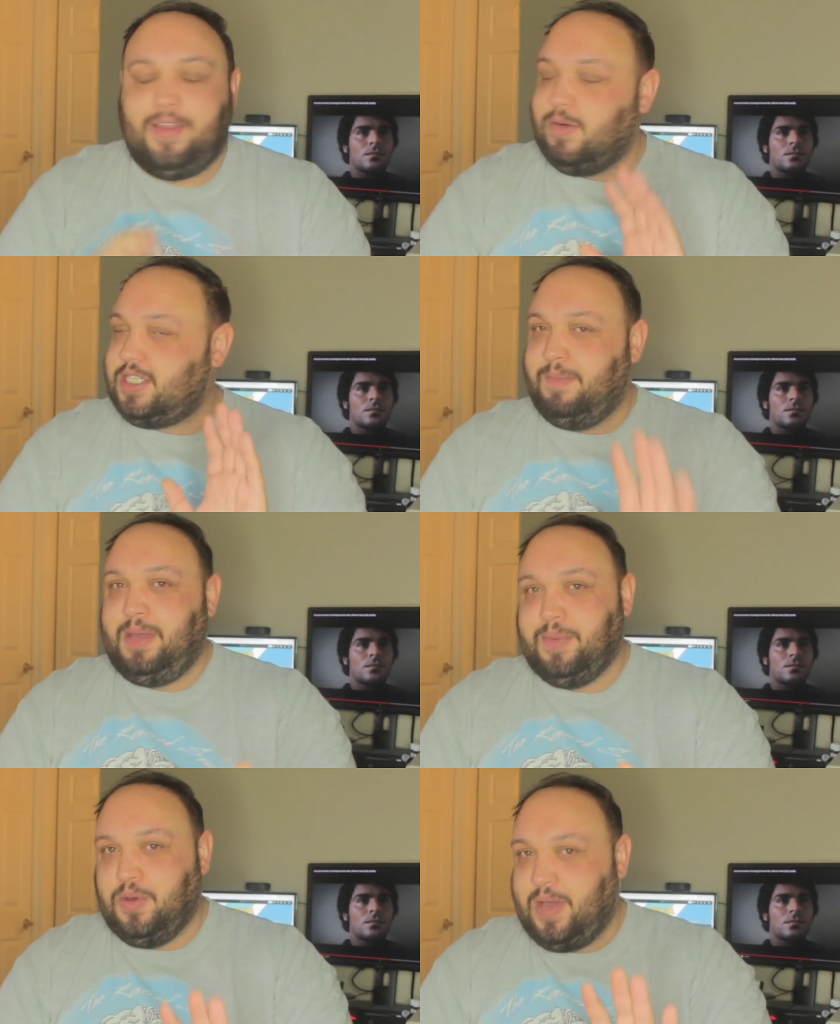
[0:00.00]
Speaker 1: There were some
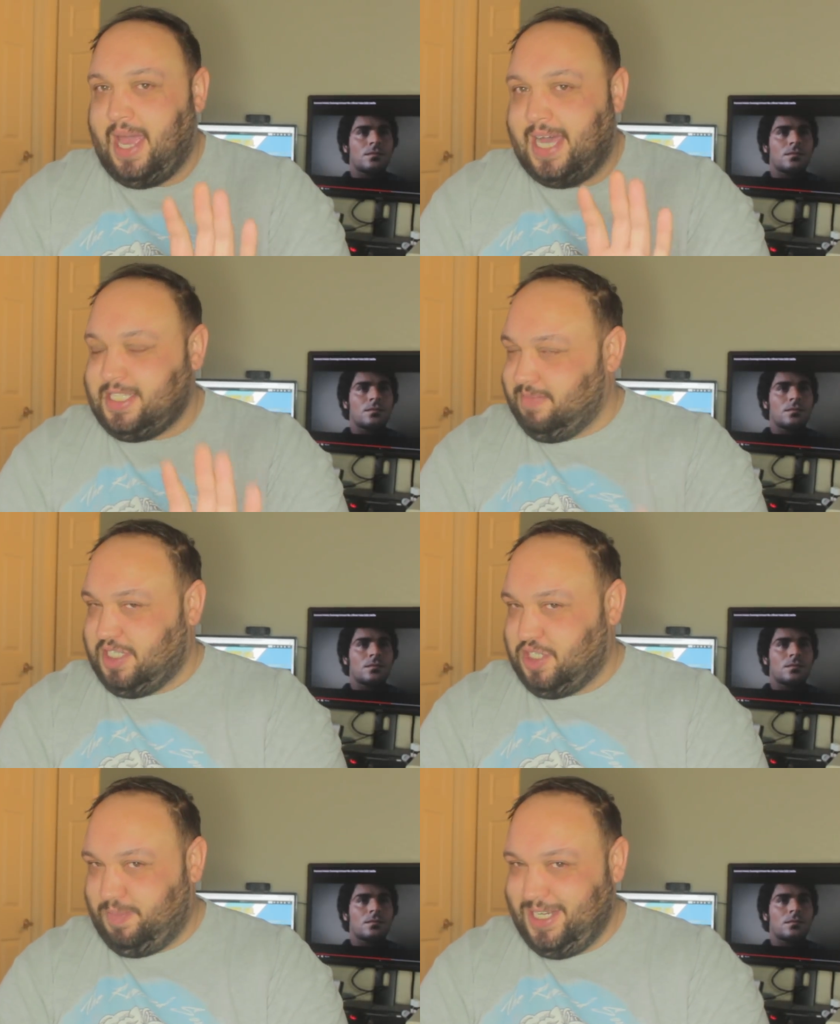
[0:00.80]
people who had some
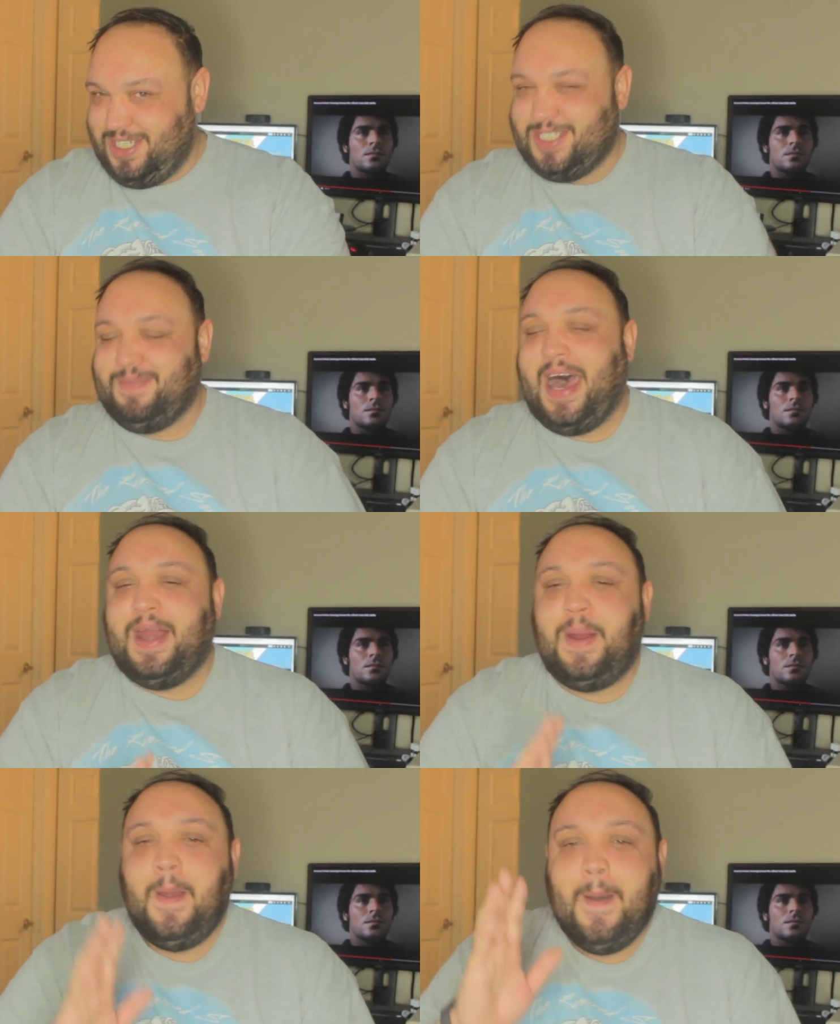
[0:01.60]
suspicions about
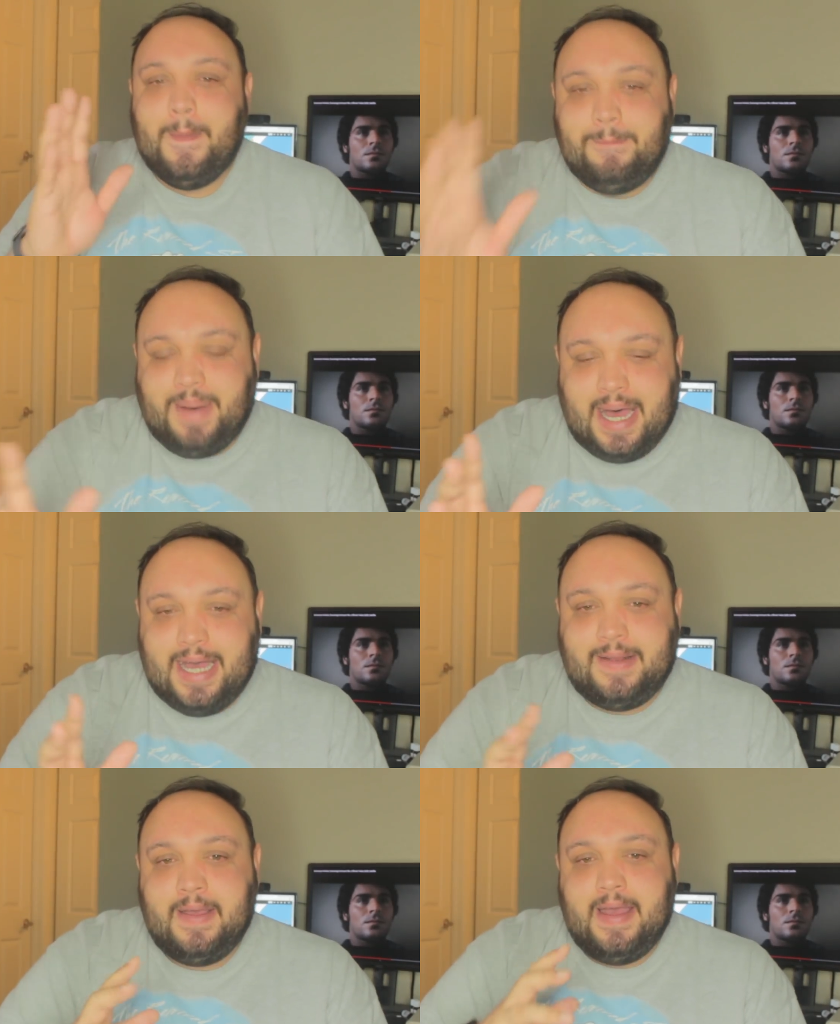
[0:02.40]
it,
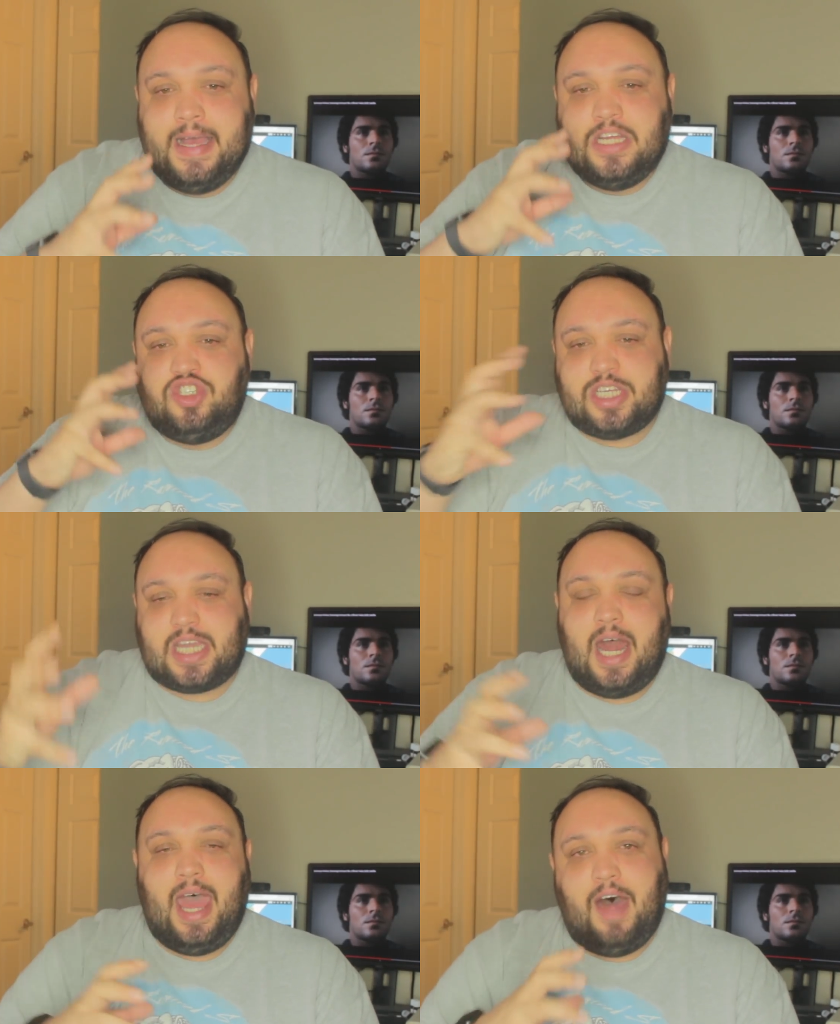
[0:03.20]
but just
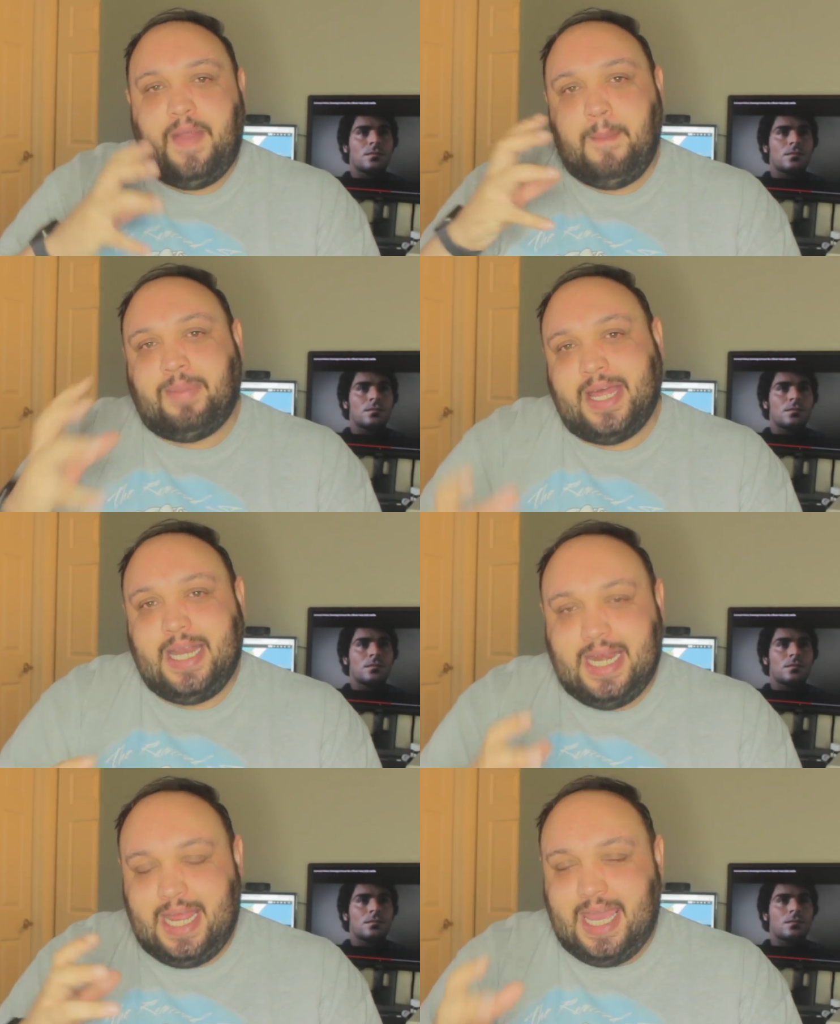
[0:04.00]
kind of how they
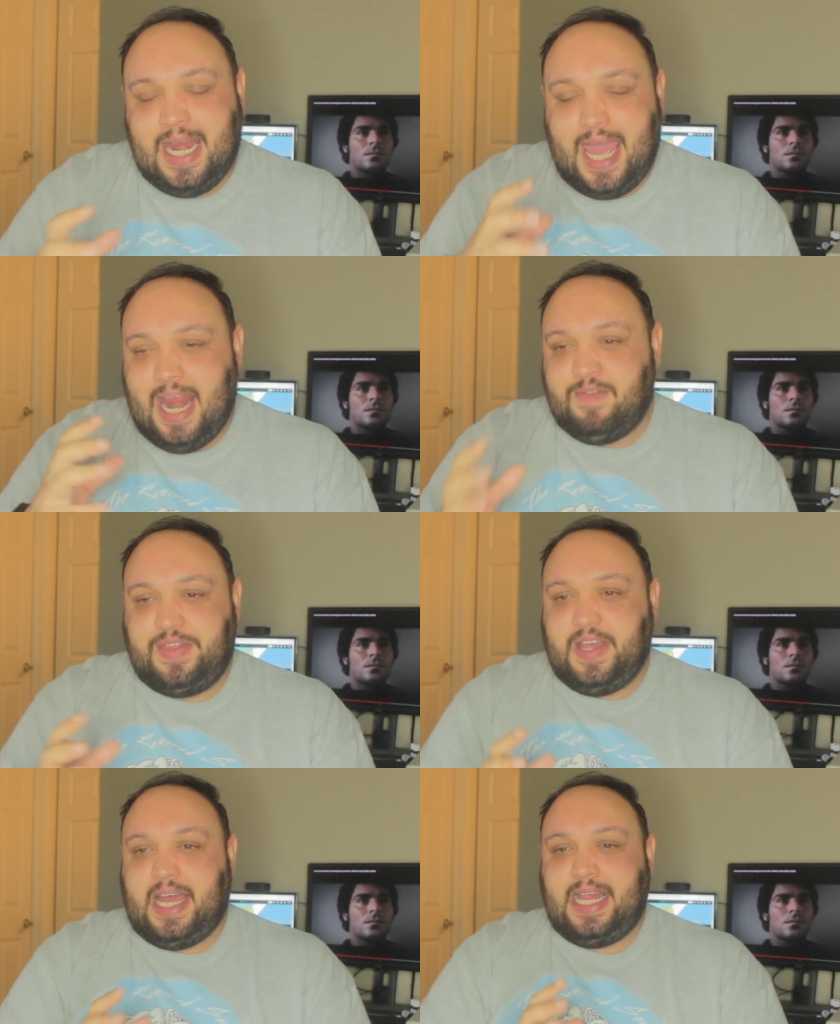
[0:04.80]
blended in and
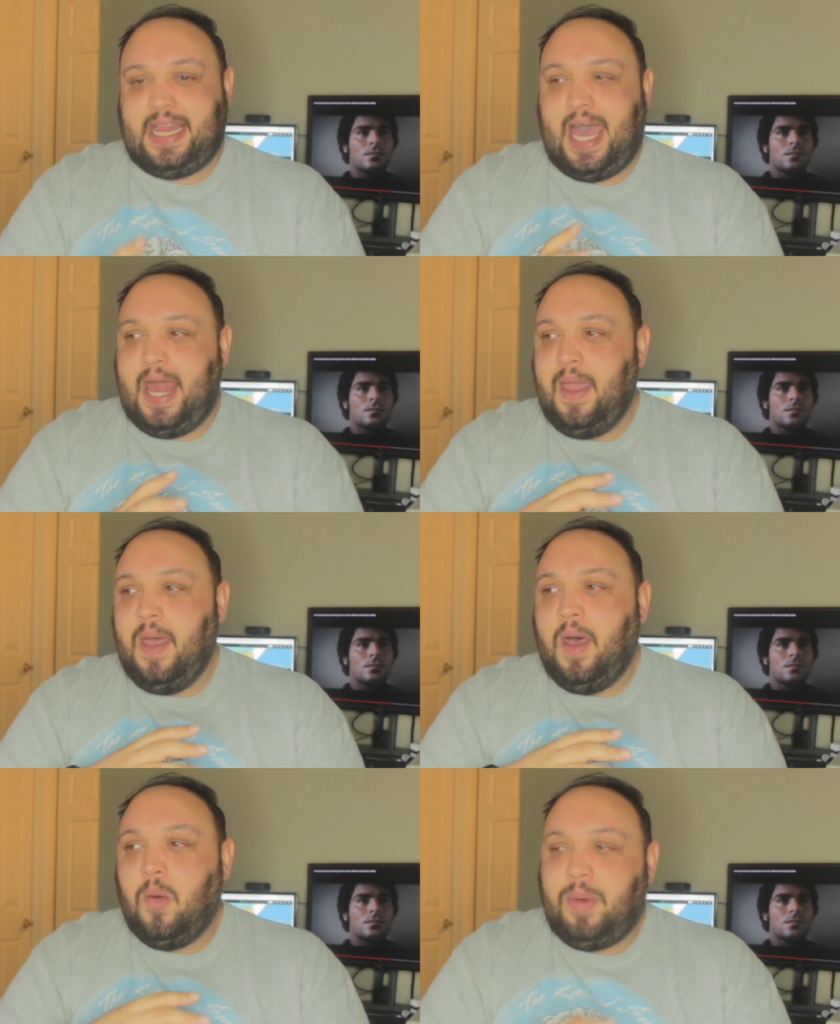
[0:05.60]
everything like that.
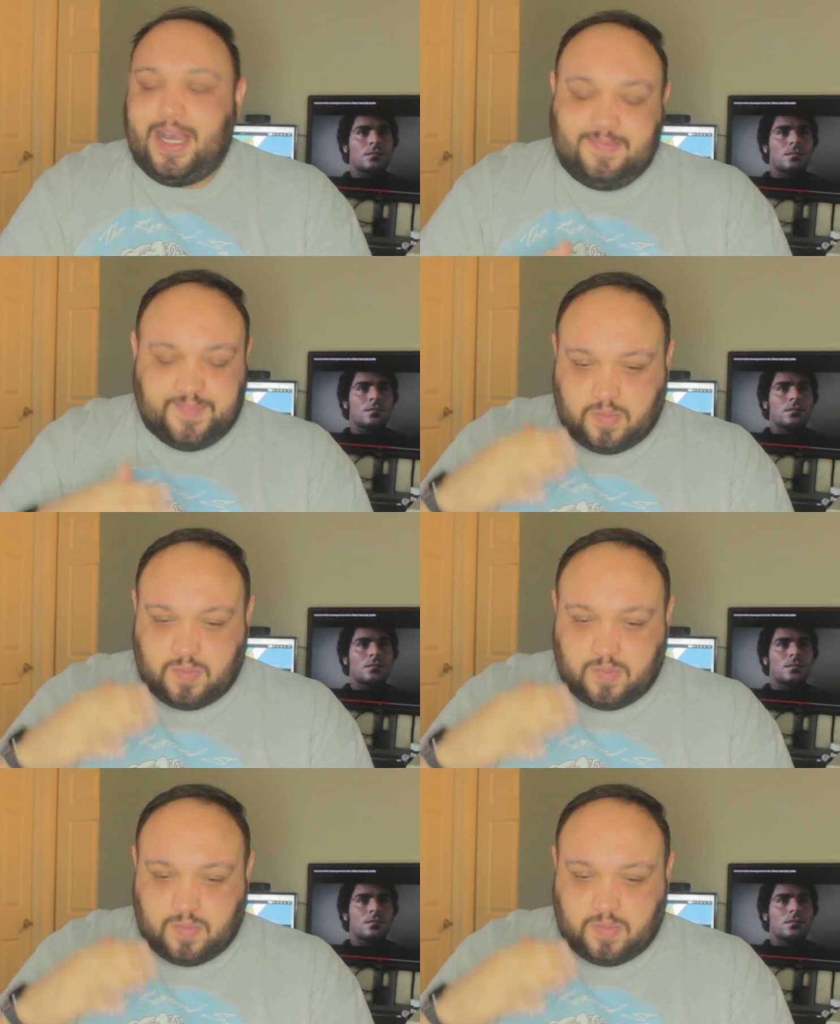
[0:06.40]
But